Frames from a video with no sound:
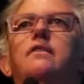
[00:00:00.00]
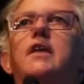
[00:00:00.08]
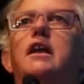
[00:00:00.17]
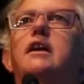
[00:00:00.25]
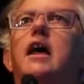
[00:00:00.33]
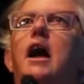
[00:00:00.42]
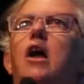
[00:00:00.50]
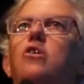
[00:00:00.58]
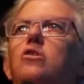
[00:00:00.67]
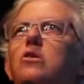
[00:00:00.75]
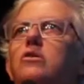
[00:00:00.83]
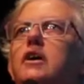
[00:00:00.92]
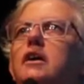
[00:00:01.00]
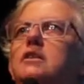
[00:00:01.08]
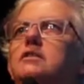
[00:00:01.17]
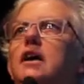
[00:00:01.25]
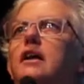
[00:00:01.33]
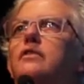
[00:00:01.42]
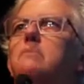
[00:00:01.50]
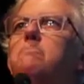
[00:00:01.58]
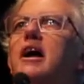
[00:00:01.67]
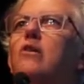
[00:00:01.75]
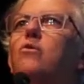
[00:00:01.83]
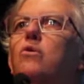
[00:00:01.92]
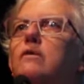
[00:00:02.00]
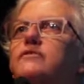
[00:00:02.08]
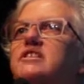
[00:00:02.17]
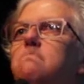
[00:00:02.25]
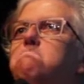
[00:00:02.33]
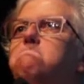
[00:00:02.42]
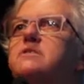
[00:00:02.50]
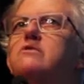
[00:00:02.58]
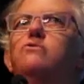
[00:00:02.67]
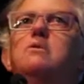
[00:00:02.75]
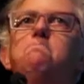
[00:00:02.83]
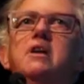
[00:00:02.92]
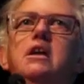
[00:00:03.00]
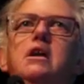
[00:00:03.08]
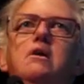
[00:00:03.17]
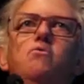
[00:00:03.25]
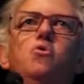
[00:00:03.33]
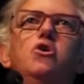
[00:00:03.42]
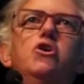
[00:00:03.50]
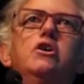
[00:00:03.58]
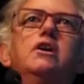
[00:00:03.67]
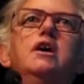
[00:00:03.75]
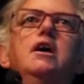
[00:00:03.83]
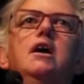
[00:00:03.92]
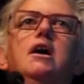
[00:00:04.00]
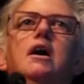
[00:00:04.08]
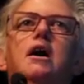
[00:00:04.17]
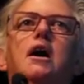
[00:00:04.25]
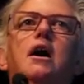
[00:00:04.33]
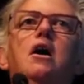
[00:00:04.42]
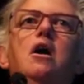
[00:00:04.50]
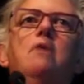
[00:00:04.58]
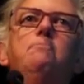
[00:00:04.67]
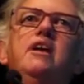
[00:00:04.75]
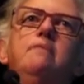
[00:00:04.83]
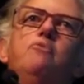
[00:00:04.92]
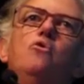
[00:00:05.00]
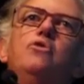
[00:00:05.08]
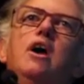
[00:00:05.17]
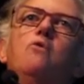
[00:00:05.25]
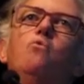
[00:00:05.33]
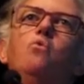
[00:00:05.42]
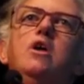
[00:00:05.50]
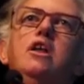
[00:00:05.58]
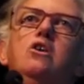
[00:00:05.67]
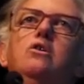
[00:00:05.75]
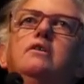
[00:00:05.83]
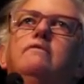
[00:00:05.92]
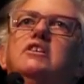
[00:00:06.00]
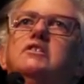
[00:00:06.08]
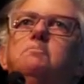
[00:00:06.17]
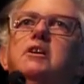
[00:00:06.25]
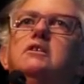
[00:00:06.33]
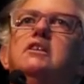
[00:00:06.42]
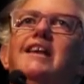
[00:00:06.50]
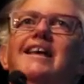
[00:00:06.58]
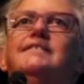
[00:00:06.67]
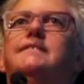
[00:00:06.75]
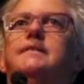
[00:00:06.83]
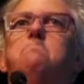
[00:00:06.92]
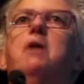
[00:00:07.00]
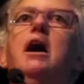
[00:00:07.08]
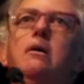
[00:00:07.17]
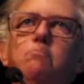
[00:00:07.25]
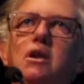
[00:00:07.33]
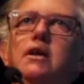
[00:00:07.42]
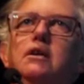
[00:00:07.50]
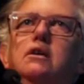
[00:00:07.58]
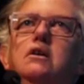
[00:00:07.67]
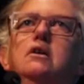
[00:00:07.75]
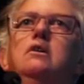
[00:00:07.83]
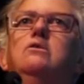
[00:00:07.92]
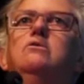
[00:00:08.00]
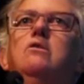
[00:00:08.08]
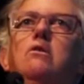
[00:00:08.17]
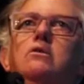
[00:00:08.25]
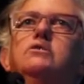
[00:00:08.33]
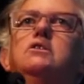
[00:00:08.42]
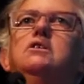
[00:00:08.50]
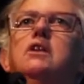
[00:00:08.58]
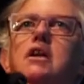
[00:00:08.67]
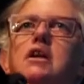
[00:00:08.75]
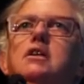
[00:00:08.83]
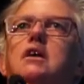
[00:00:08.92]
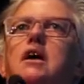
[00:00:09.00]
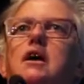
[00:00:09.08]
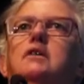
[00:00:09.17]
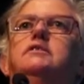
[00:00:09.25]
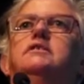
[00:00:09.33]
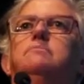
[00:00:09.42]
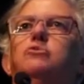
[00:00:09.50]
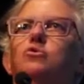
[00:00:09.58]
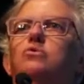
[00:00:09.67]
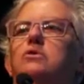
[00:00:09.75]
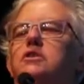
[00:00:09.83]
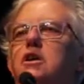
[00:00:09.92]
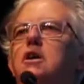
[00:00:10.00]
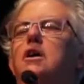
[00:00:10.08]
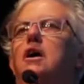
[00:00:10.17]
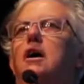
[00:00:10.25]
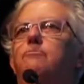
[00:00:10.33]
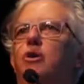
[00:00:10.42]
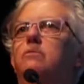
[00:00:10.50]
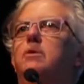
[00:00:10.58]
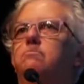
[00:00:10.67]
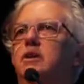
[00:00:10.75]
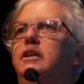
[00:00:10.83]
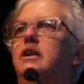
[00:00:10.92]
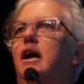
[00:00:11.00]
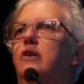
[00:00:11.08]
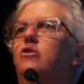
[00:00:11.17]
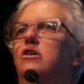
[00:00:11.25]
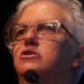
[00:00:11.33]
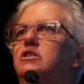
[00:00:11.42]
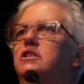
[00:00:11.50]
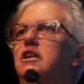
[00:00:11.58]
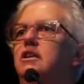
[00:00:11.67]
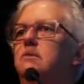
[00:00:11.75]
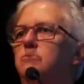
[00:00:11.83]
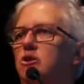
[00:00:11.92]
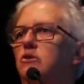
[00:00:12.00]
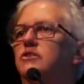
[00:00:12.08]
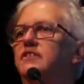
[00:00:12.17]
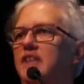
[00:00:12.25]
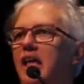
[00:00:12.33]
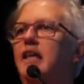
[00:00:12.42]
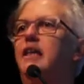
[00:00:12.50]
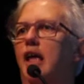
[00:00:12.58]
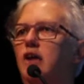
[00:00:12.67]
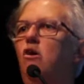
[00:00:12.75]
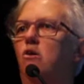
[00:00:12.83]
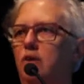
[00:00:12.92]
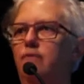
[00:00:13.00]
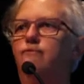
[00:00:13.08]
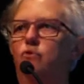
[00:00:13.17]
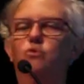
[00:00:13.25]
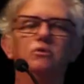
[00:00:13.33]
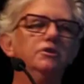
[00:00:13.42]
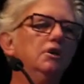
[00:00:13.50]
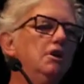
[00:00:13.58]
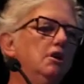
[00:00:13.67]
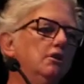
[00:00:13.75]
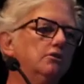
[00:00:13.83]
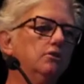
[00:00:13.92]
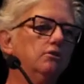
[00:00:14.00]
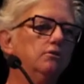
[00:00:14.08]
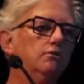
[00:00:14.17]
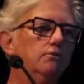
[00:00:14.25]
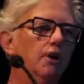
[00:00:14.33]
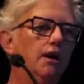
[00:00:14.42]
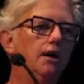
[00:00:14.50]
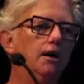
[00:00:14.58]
They're now looking down the barrel of some big repair work. People that we could have expected as the public not to need our support are probably now going to need it, because they cannot afford to